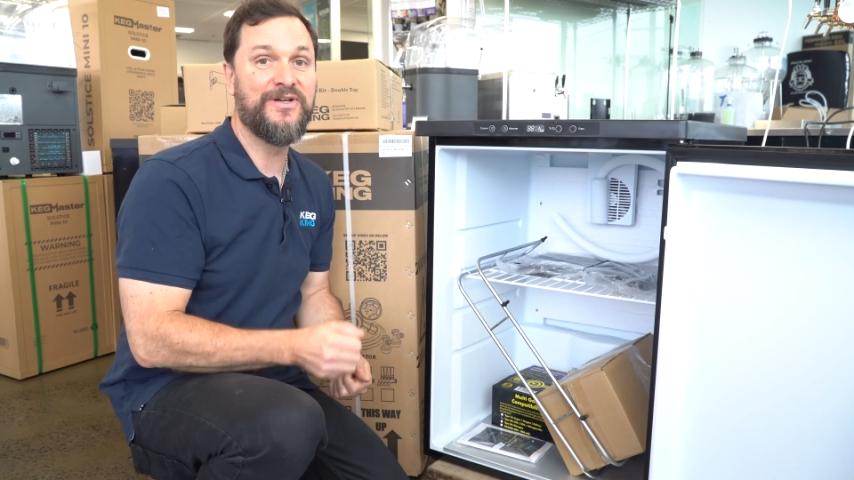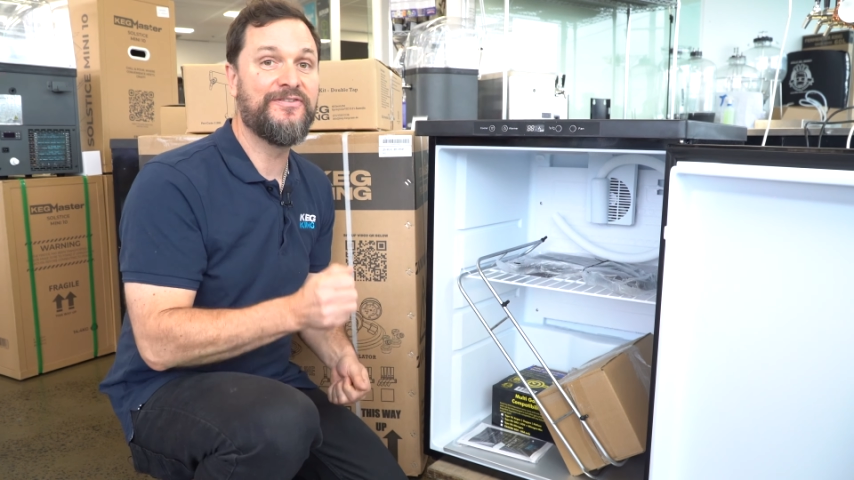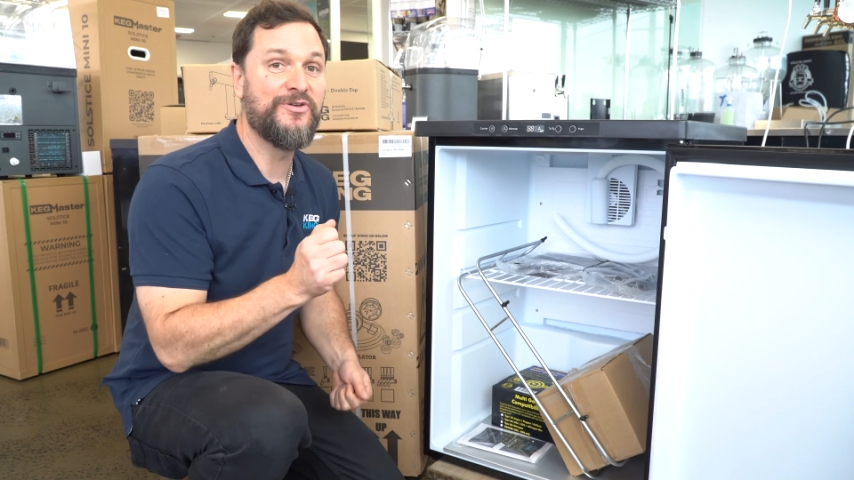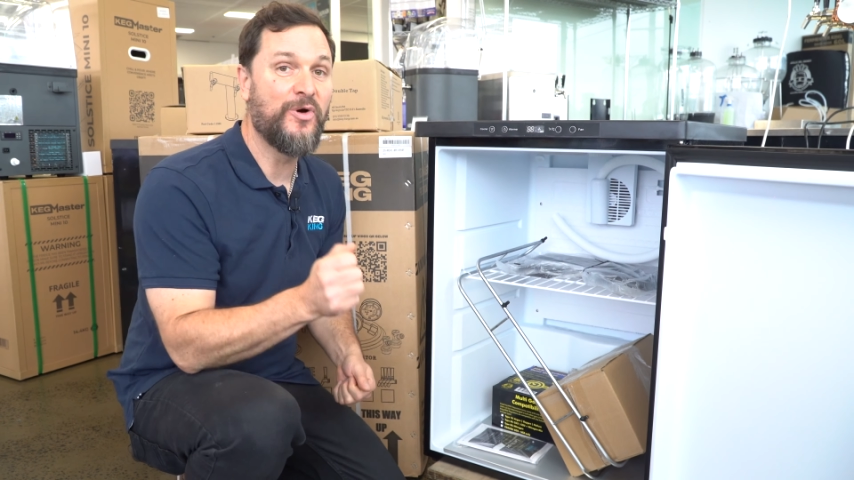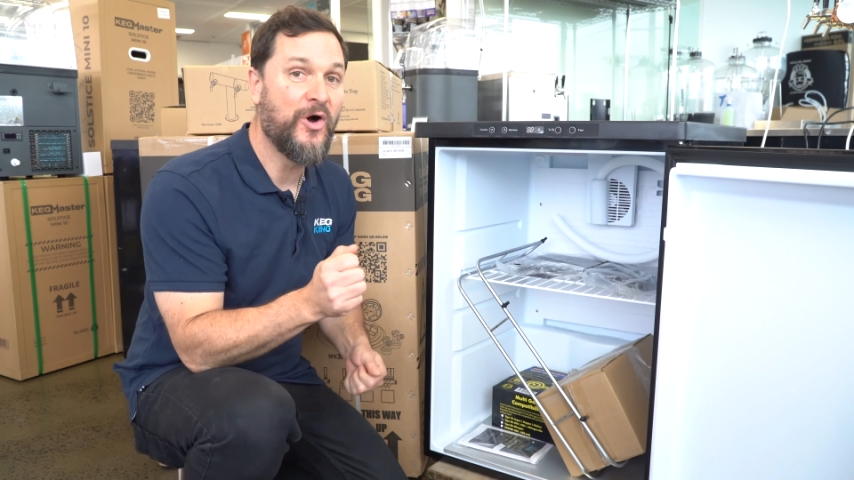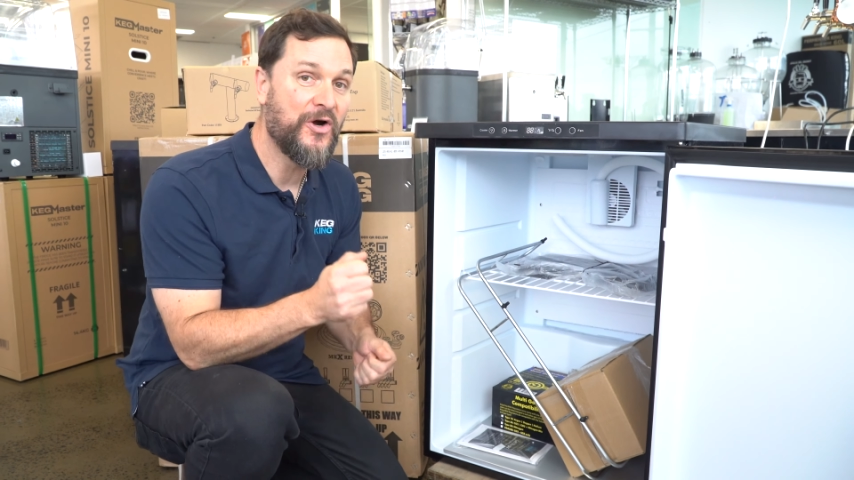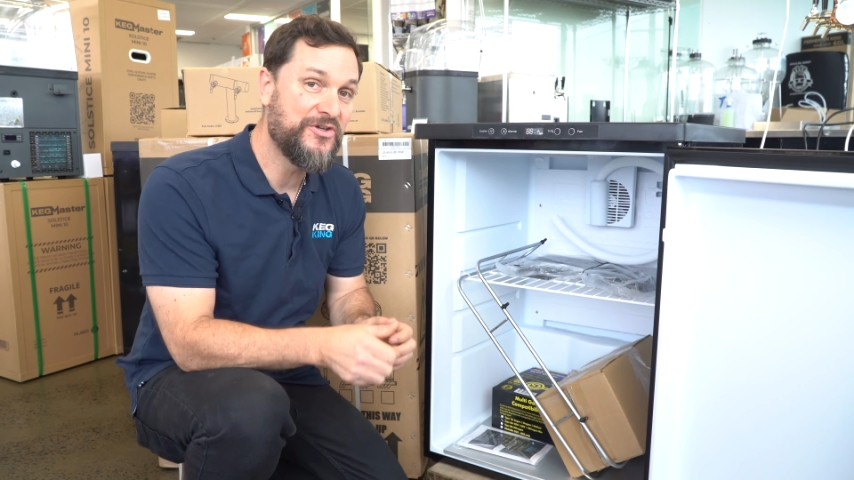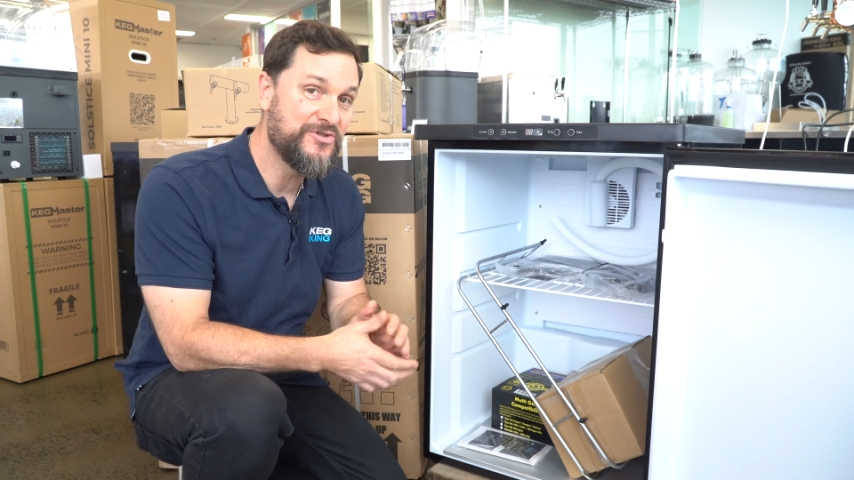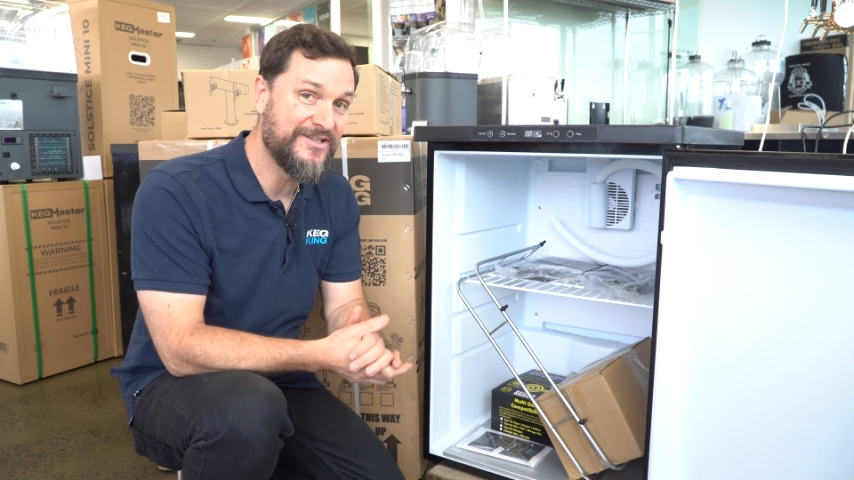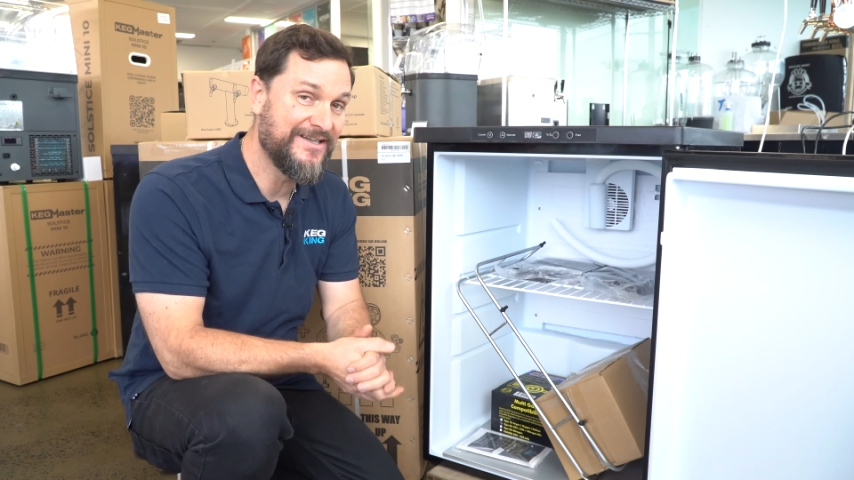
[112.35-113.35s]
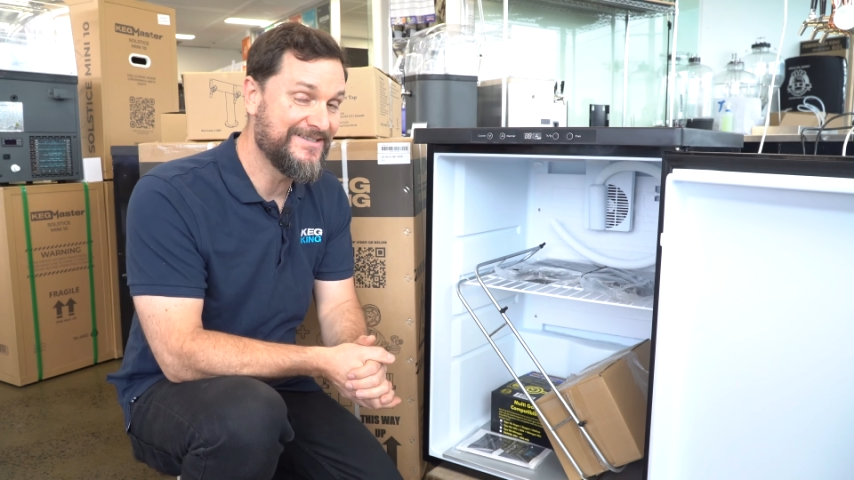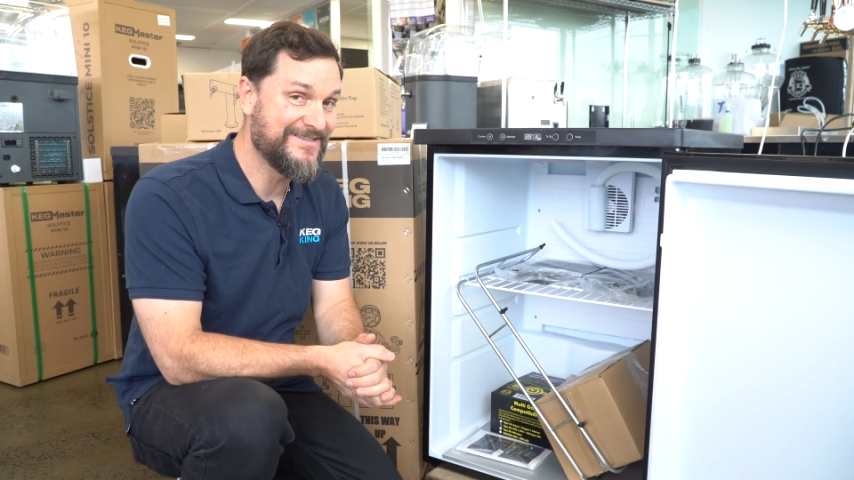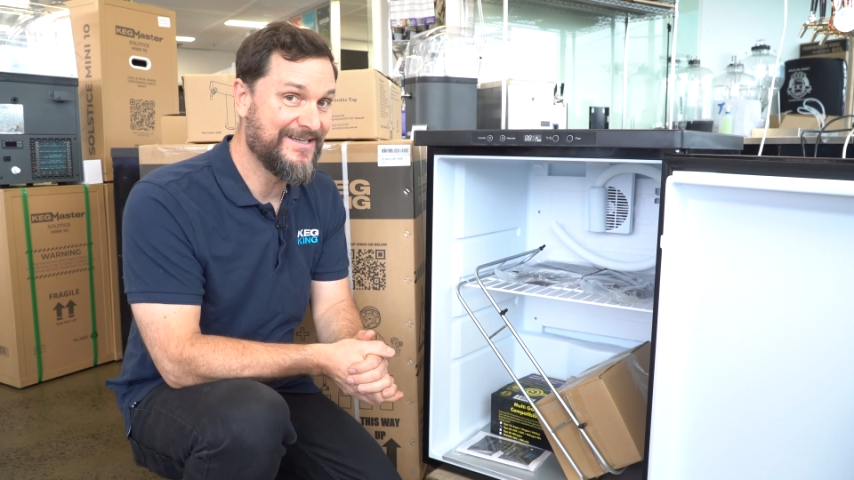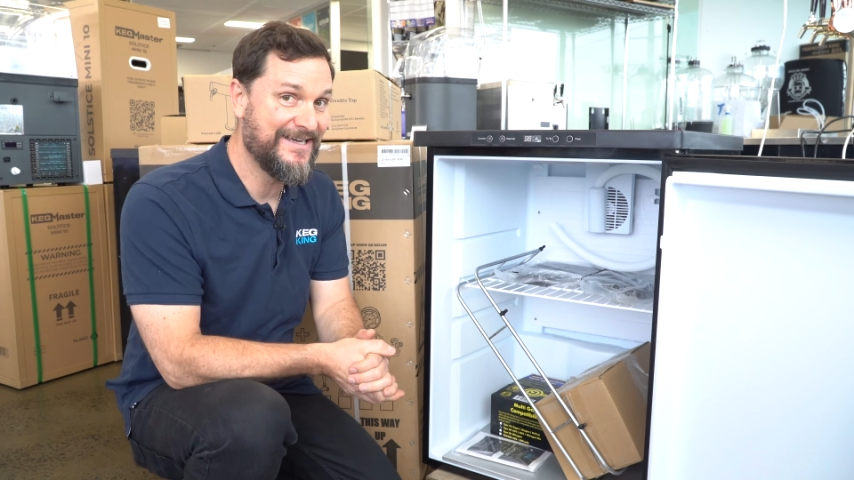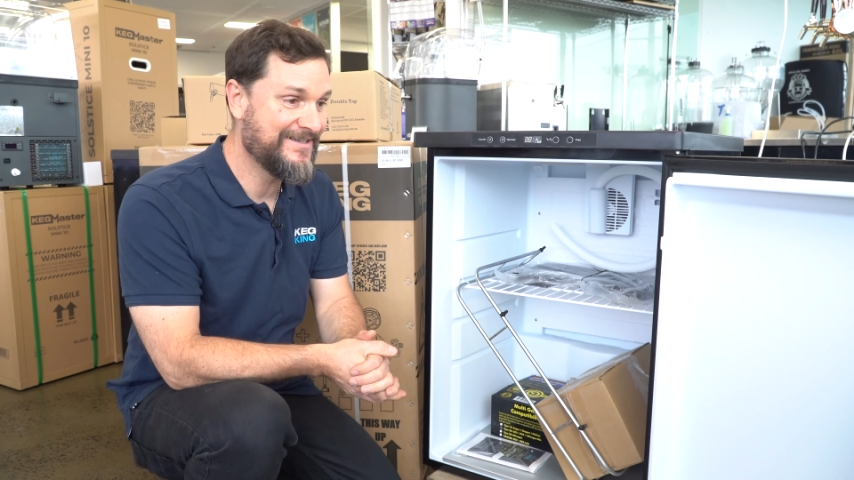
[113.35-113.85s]
But if you are using it as
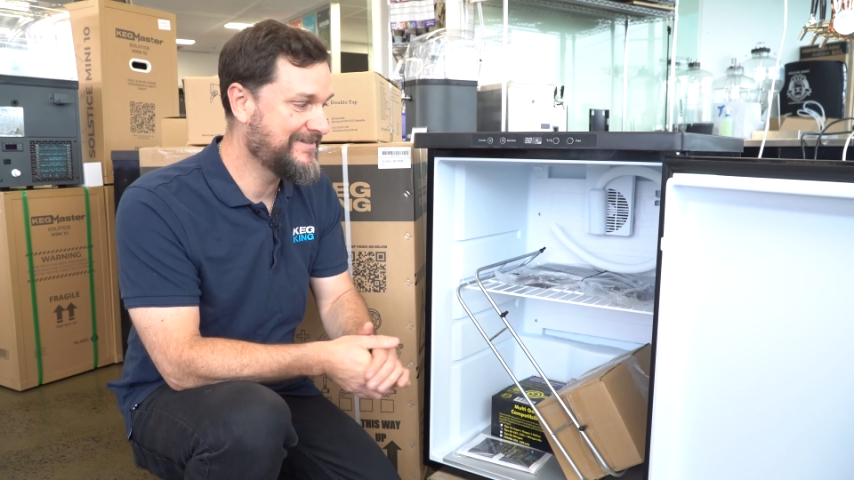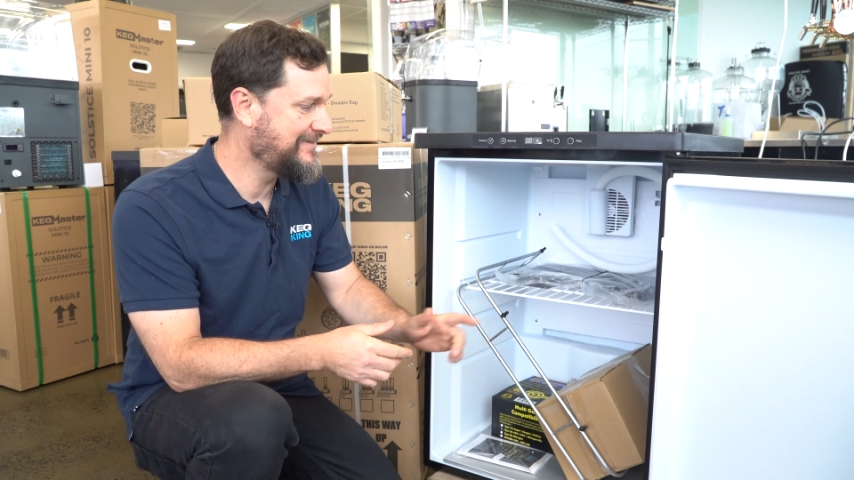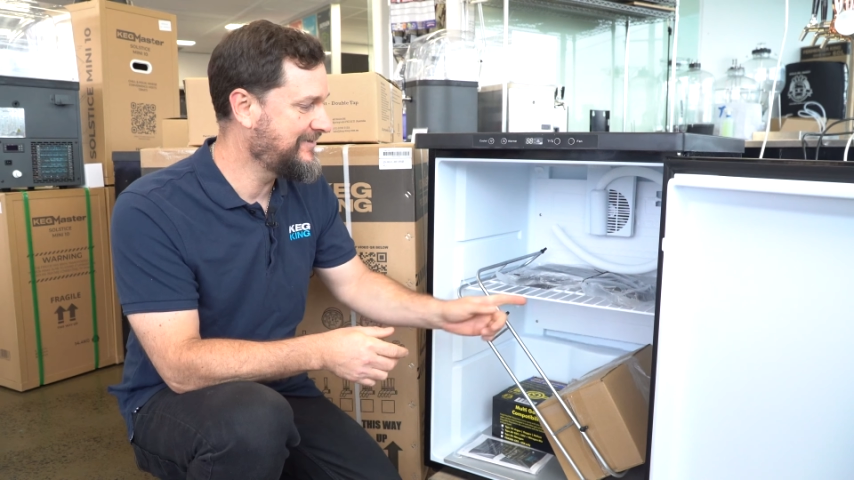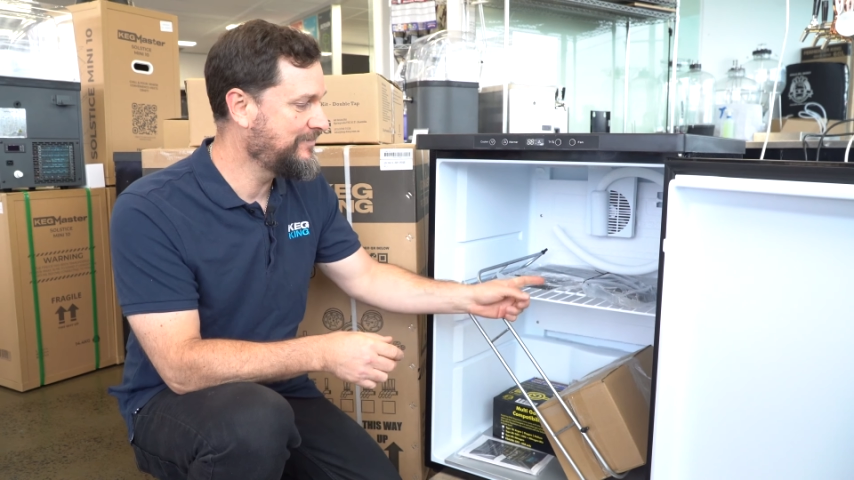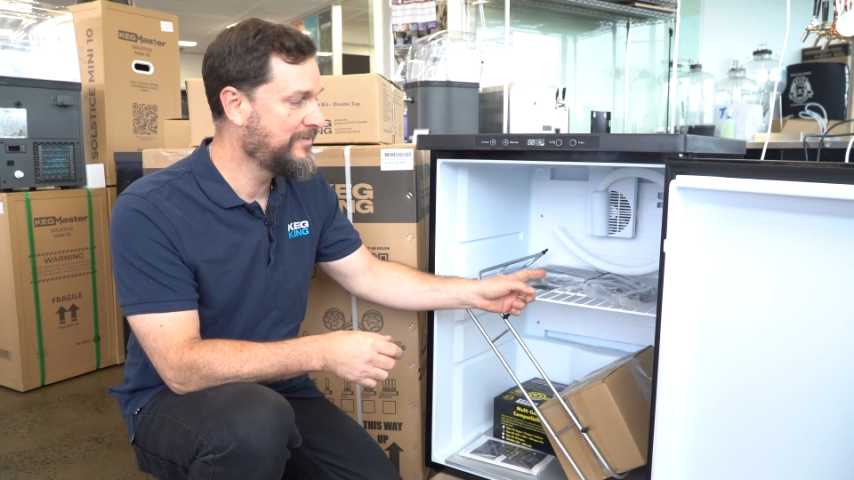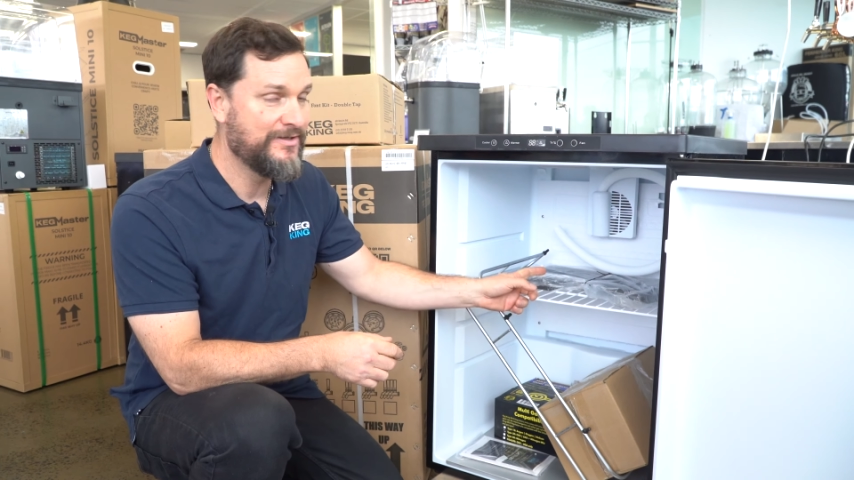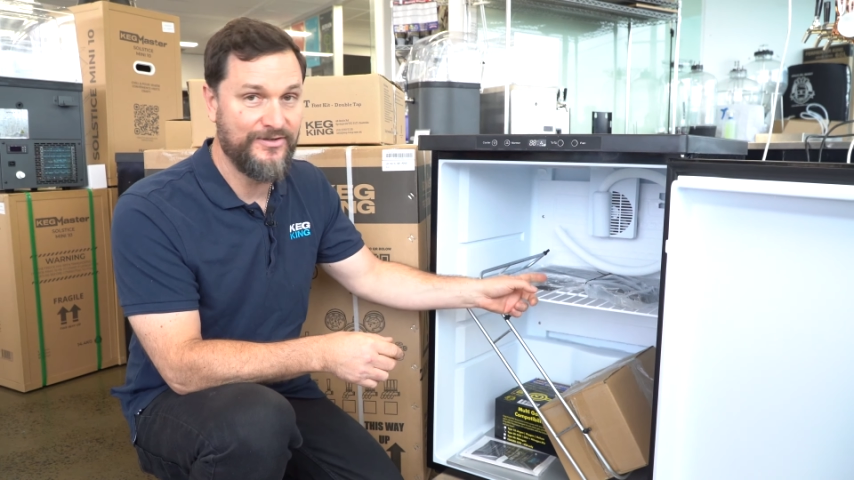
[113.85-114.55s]
a keg system,